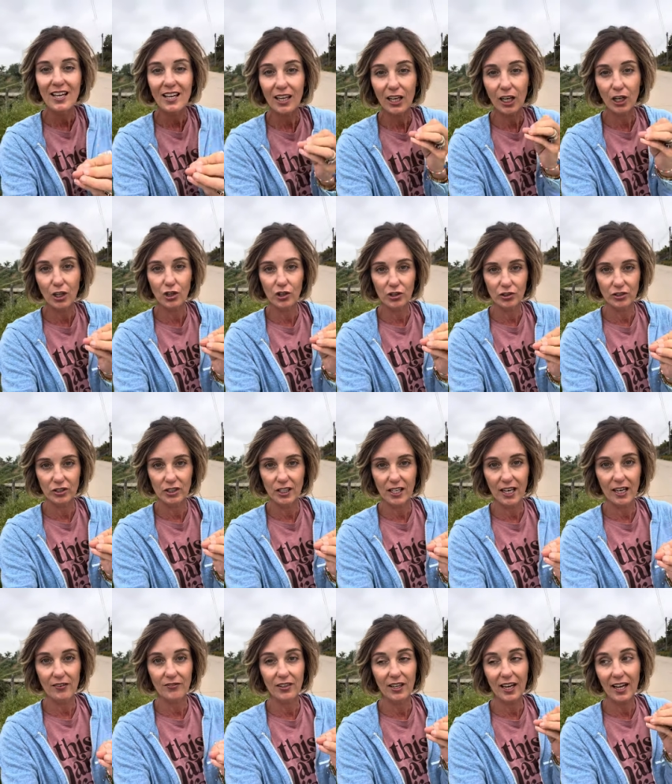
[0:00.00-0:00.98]
in your
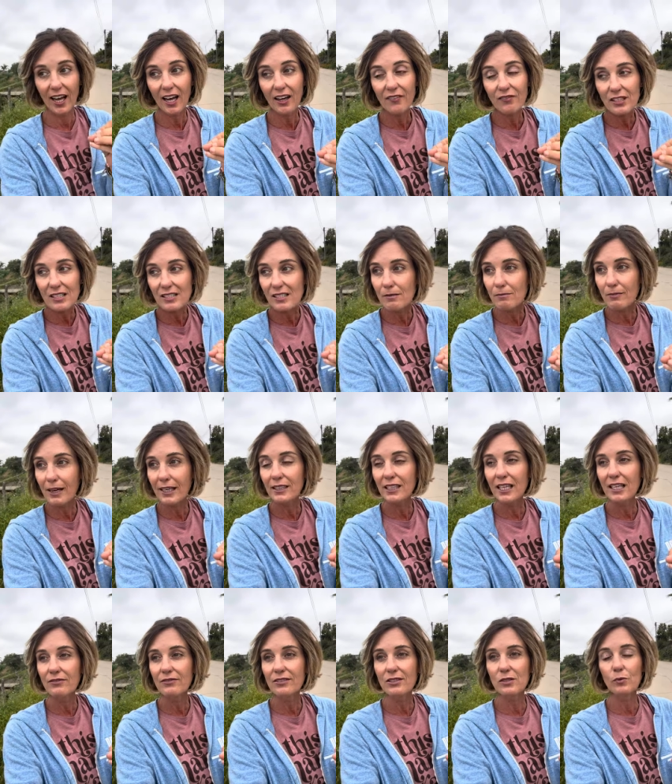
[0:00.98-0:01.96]
life. And I have this in my
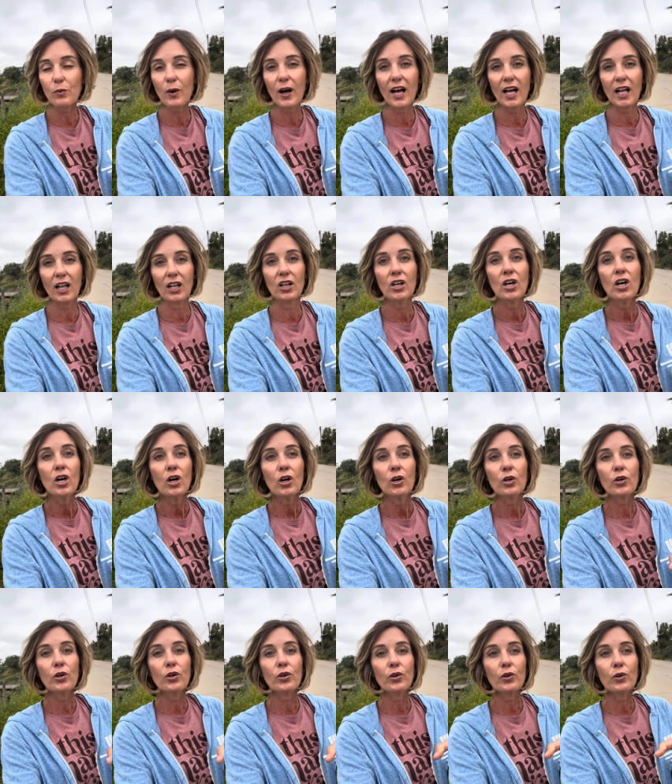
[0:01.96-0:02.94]
life as well
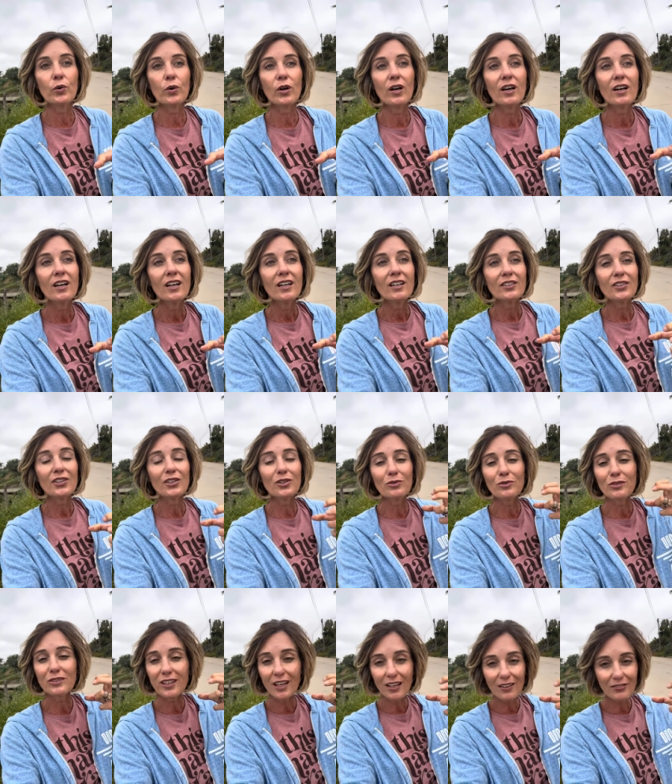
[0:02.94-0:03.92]
who you
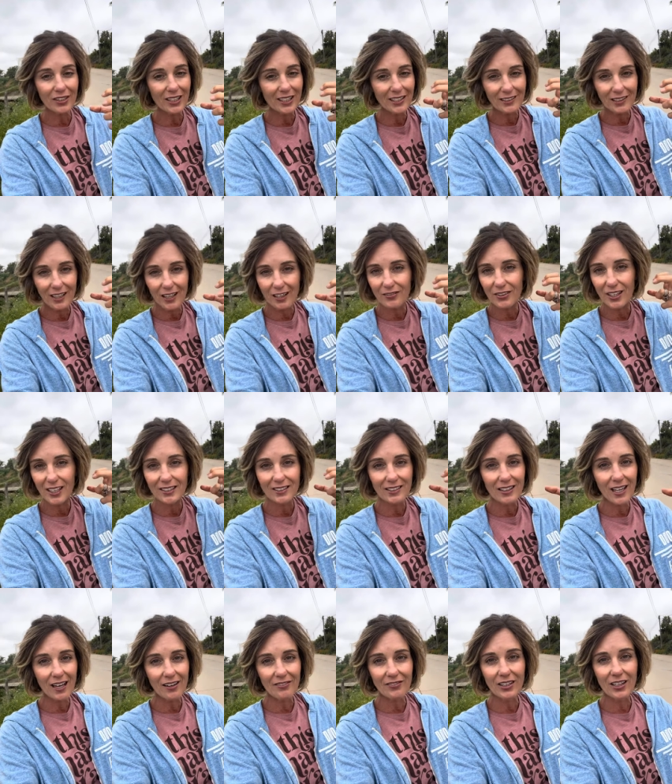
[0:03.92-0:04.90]
love on, love on,
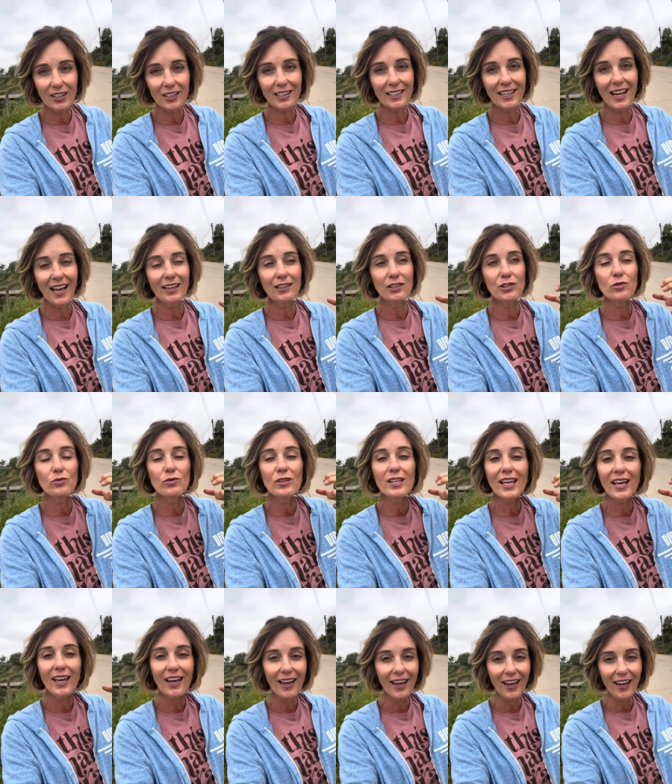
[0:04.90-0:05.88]
love on, and you
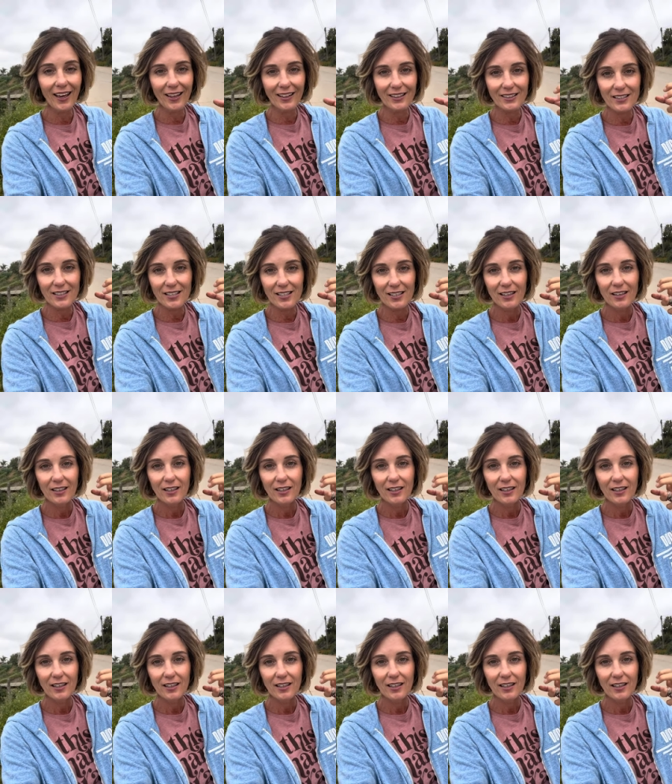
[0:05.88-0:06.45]
can't